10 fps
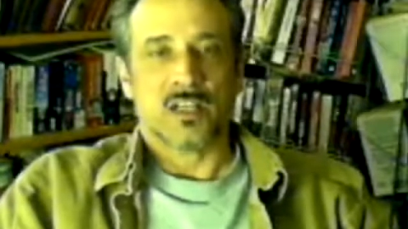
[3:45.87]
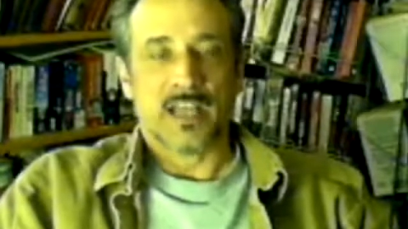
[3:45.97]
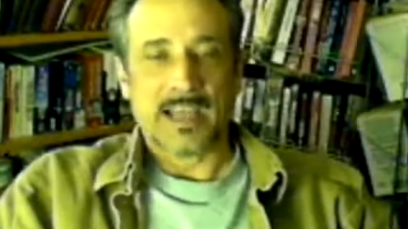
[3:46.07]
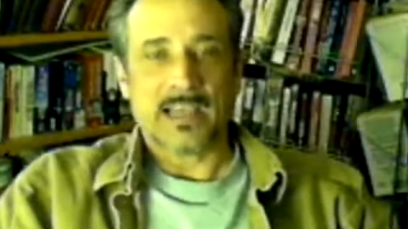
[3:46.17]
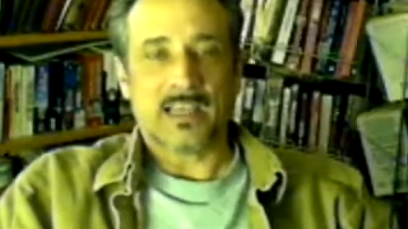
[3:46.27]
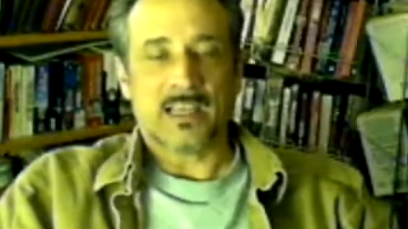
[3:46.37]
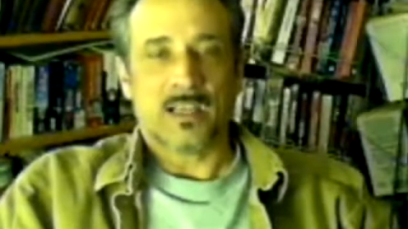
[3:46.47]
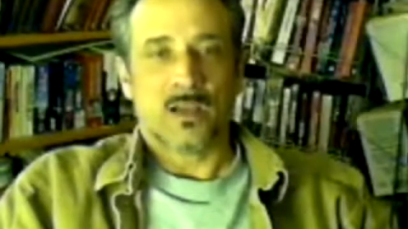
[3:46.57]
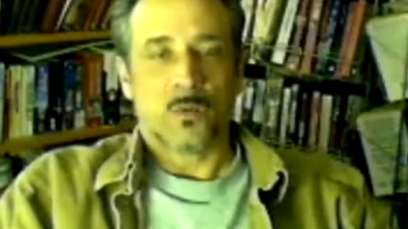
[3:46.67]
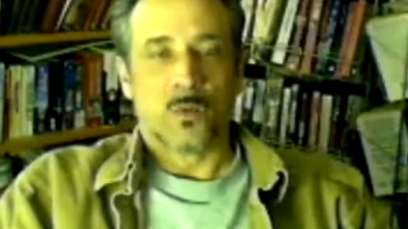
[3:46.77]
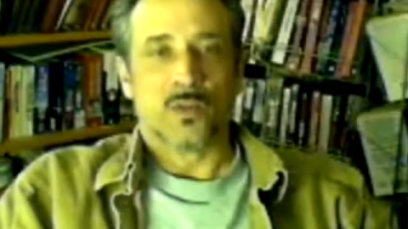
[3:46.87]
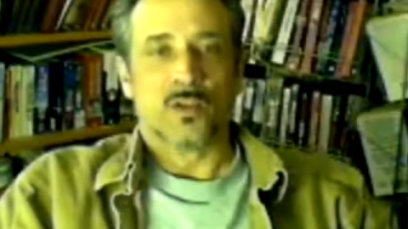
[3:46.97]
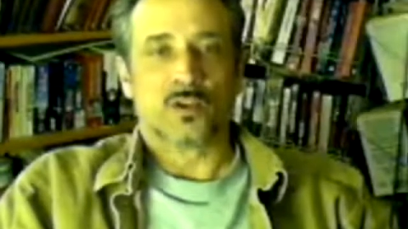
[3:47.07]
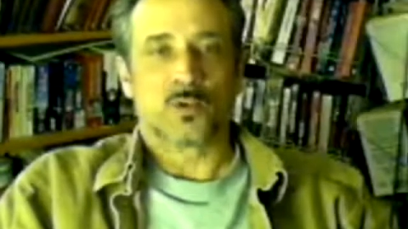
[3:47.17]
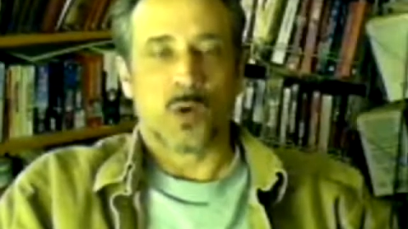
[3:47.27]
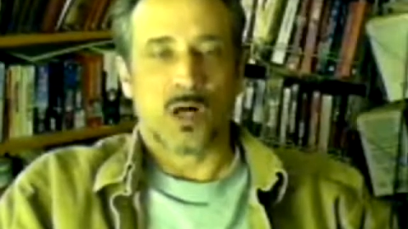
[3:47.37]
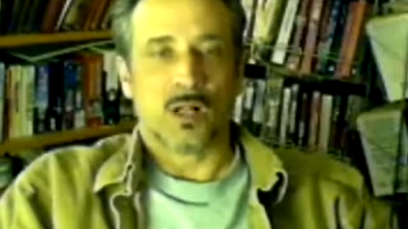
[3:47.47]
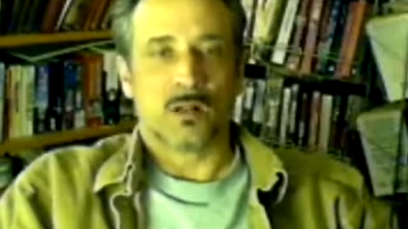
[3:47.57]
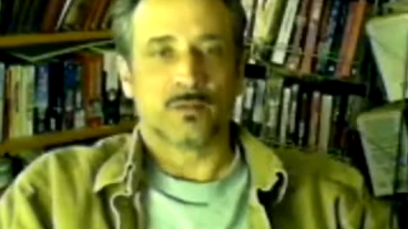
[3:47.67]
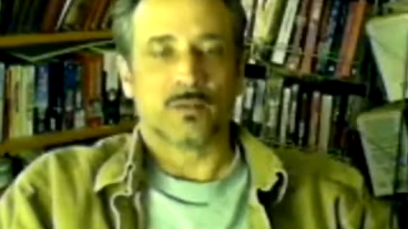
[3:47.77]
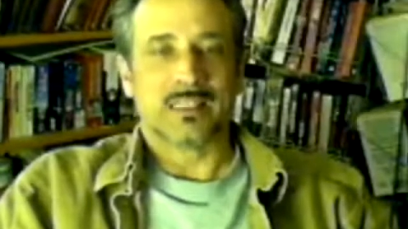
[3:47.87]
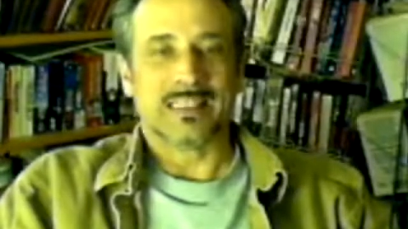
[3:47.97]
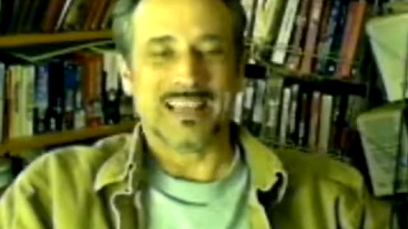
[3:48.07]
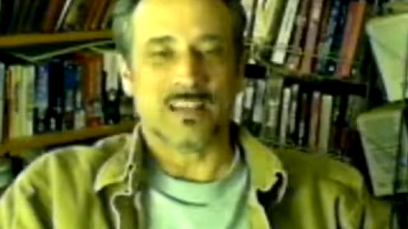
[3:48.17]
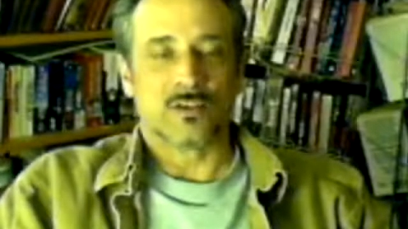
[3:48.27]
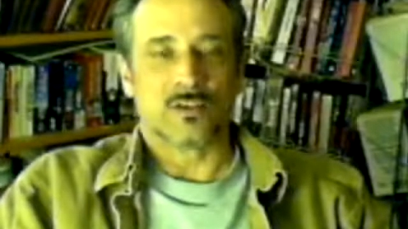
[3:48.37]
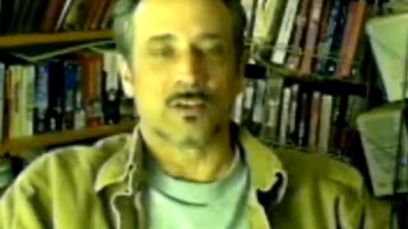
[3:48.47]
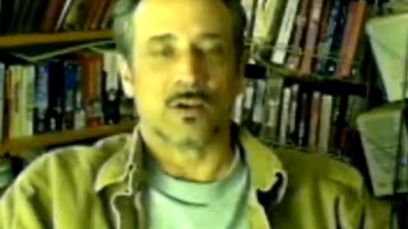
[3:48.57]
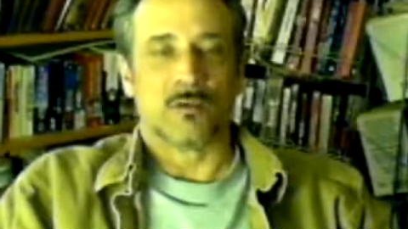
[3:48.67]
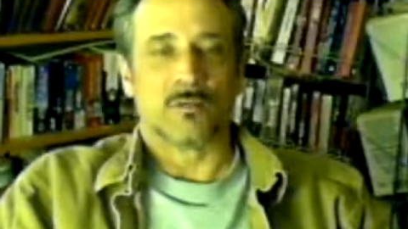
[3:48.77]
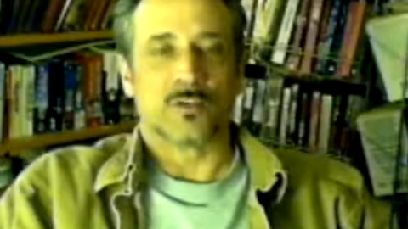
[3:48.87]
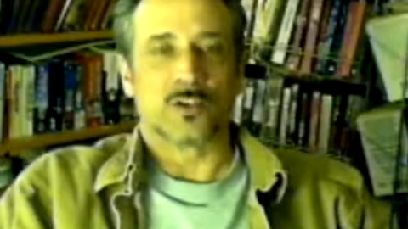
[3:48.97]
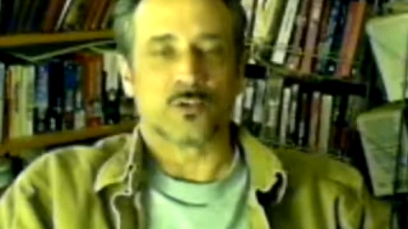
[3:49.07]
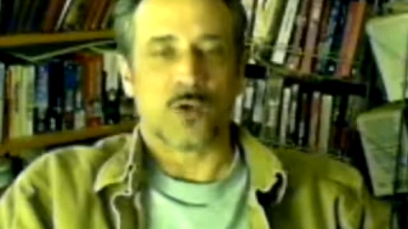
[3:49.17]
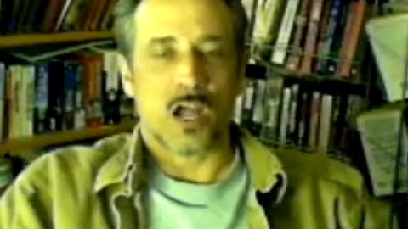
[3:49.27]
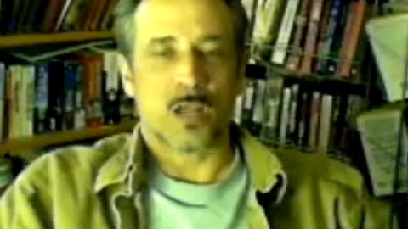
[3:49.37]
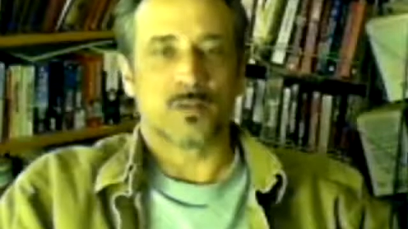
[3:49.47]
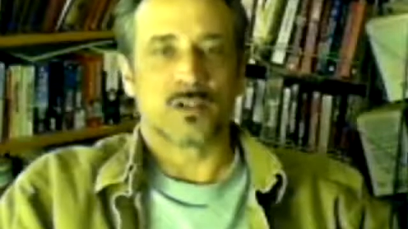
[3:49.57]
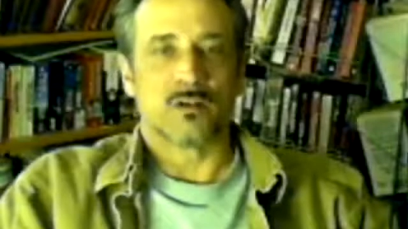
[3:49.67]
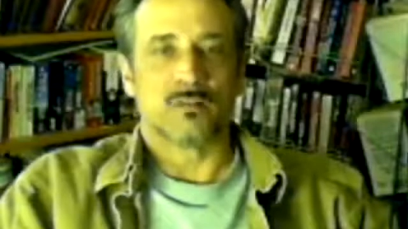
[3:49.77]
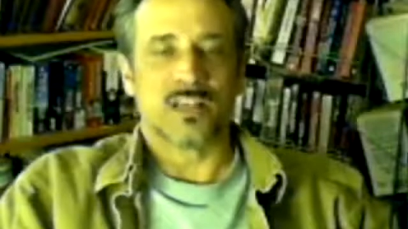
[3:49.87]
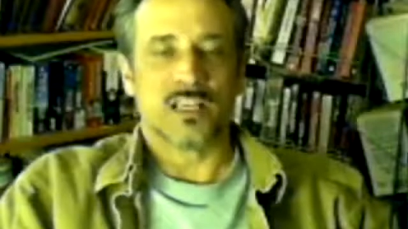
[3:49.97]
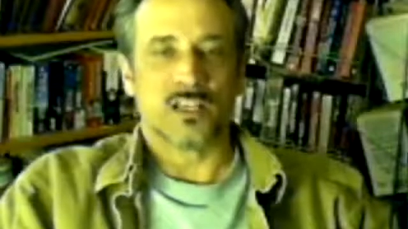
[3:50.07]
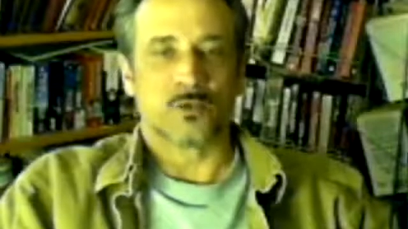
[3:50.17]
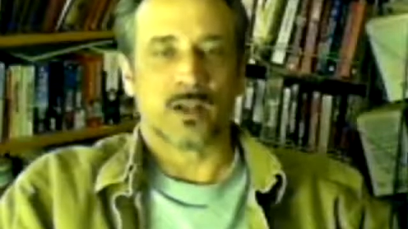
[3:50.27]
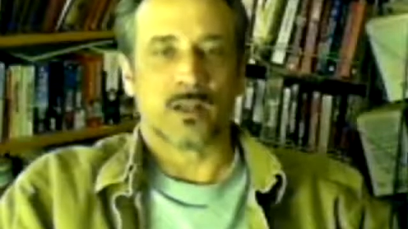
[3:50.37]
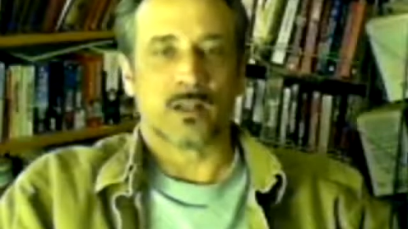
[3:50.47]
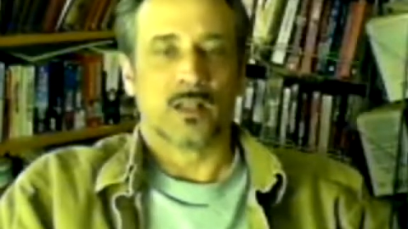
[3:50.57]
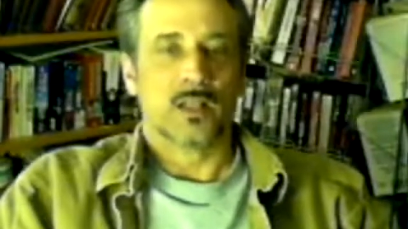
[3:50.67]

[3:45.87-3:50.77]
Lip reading: They were the 12 leaders of the tribes of Israel.